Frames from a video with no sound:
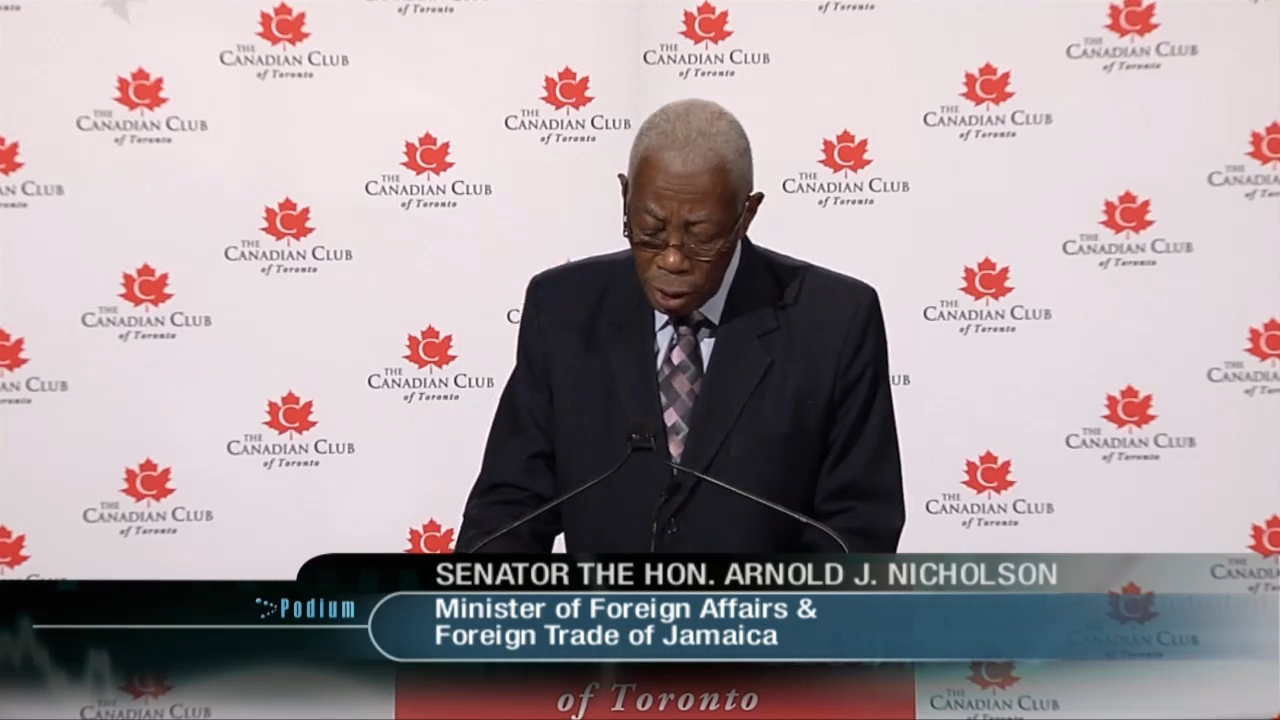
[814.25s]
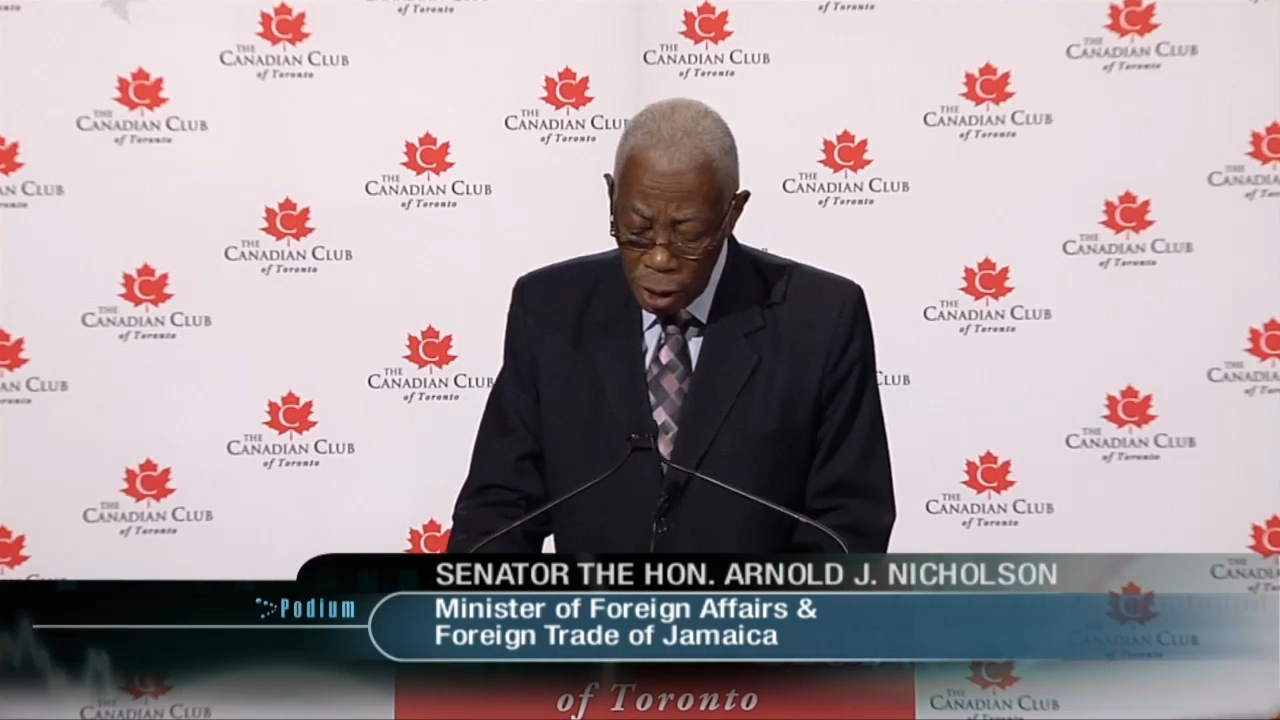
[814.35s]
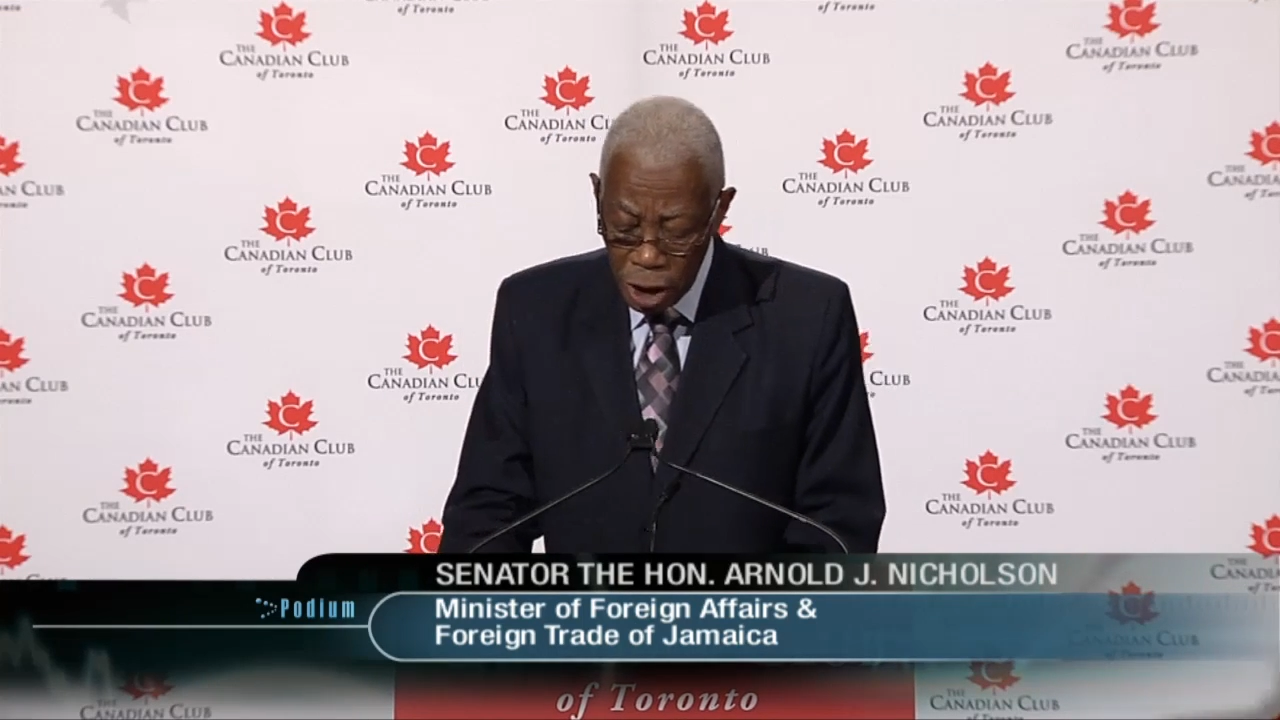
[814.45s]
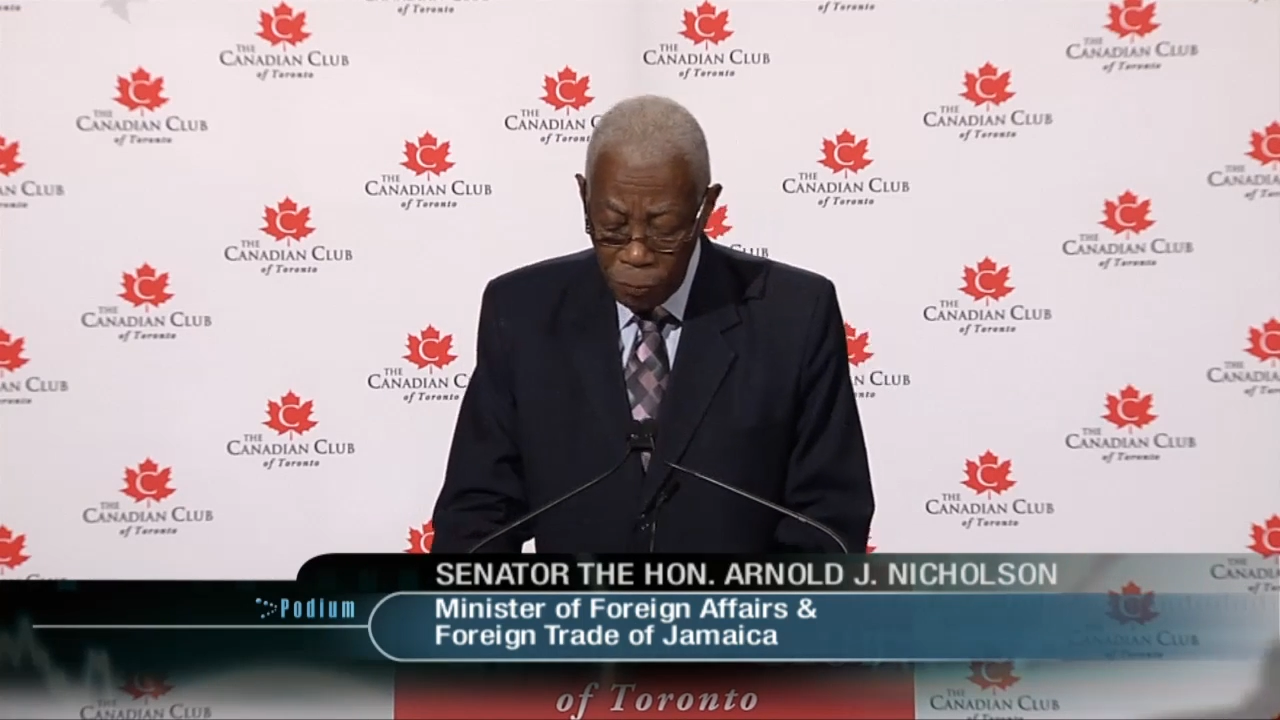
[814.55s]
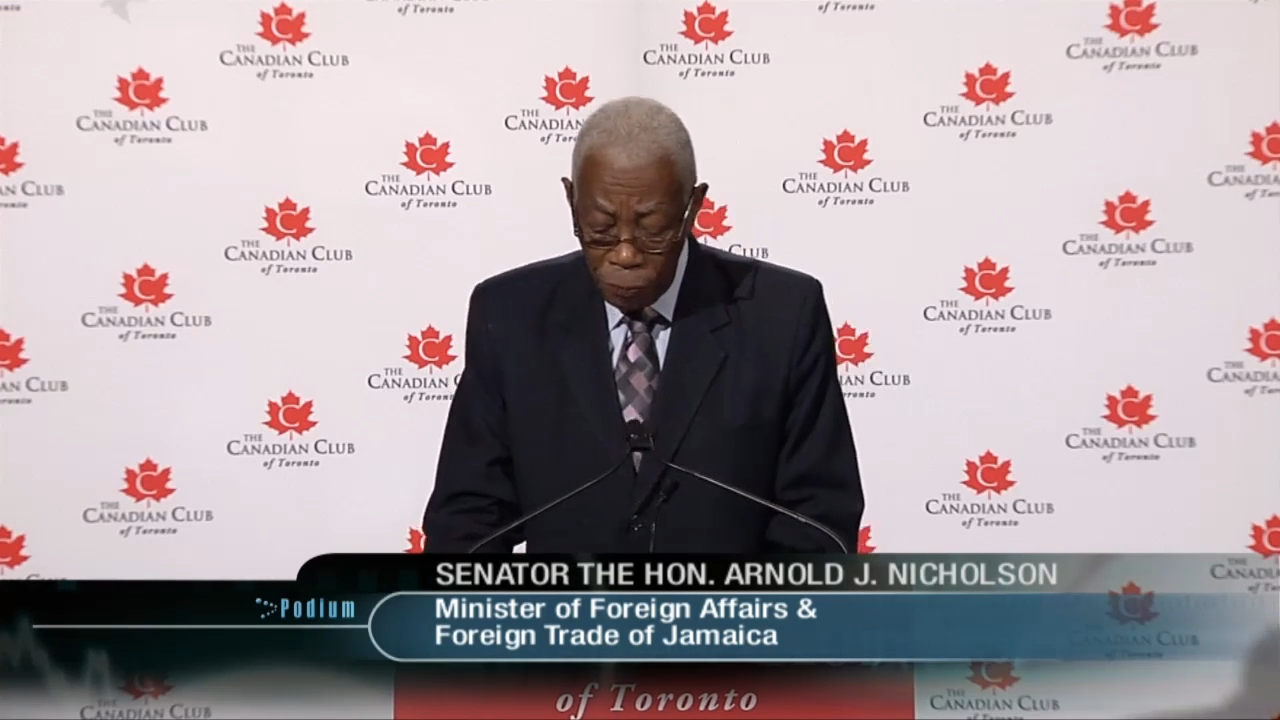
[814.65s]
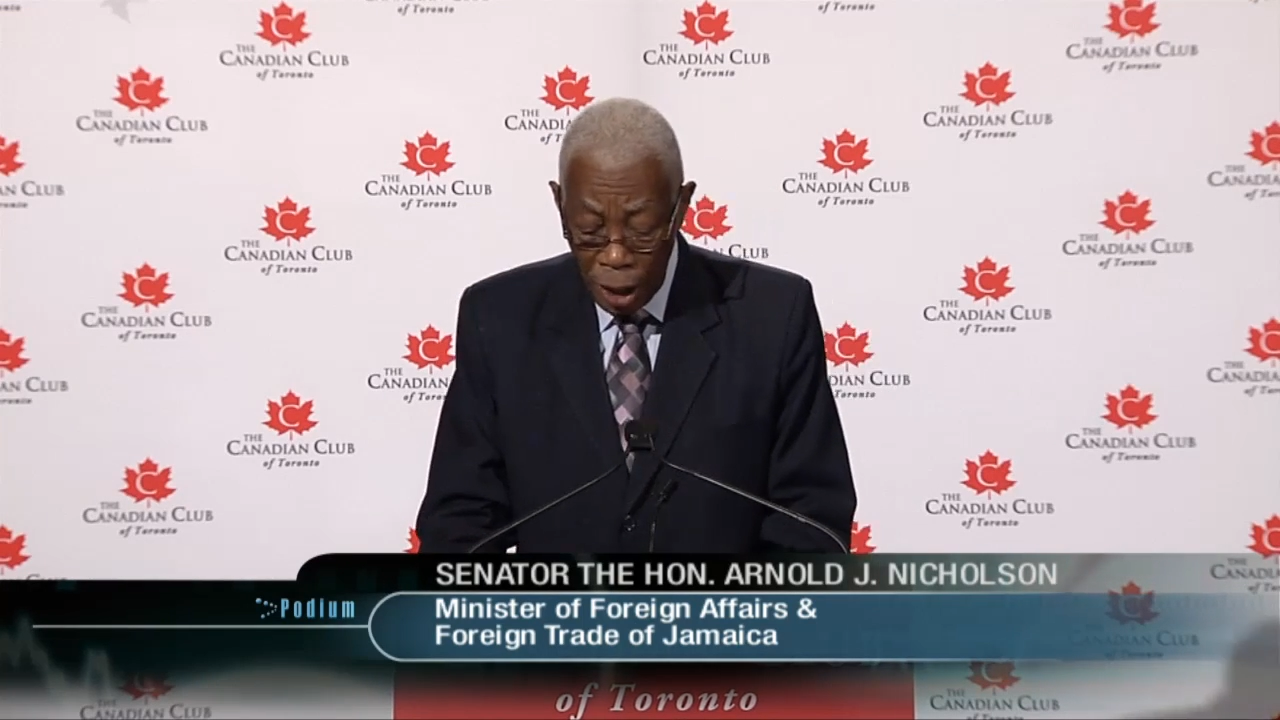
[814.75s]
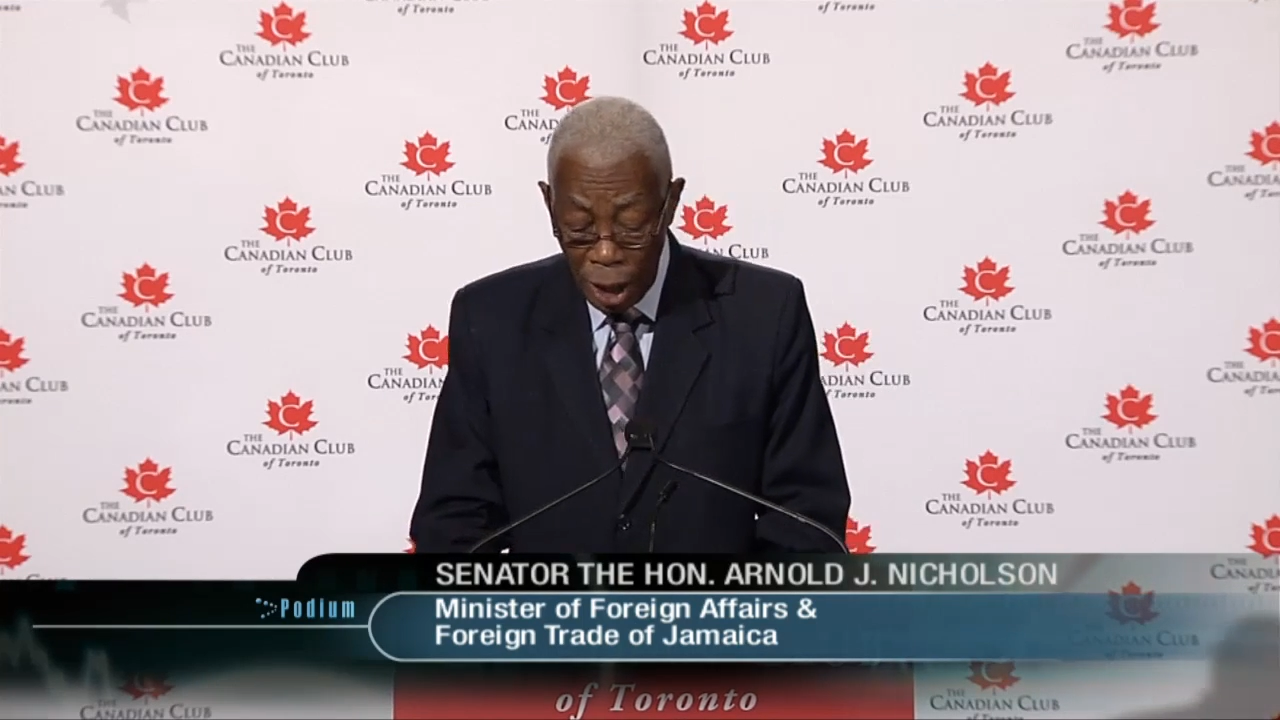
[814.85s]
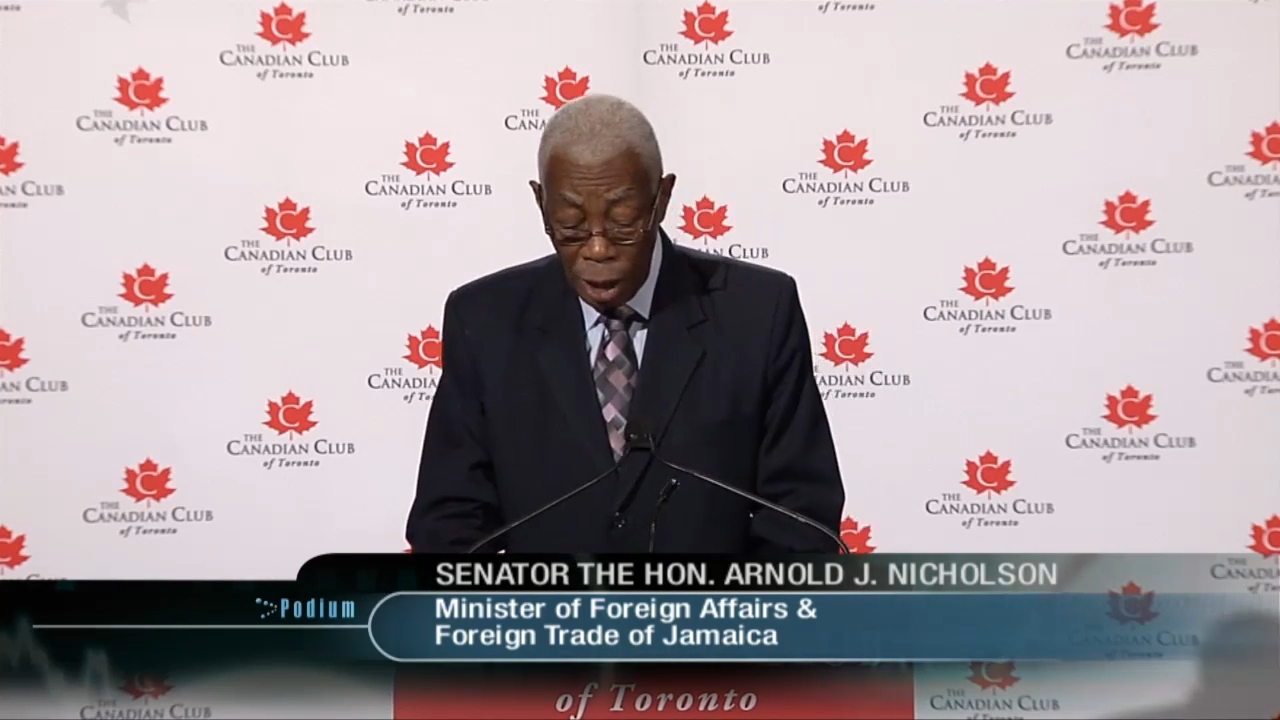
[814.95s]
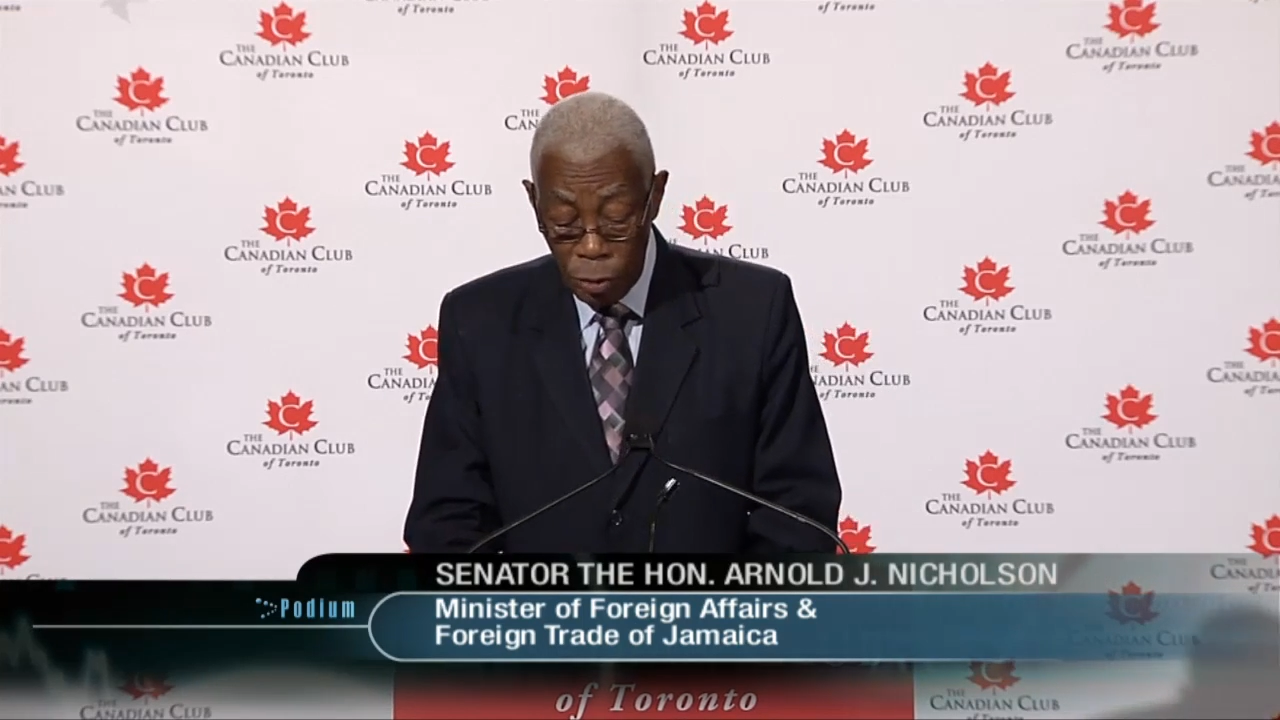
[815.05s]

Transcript: is far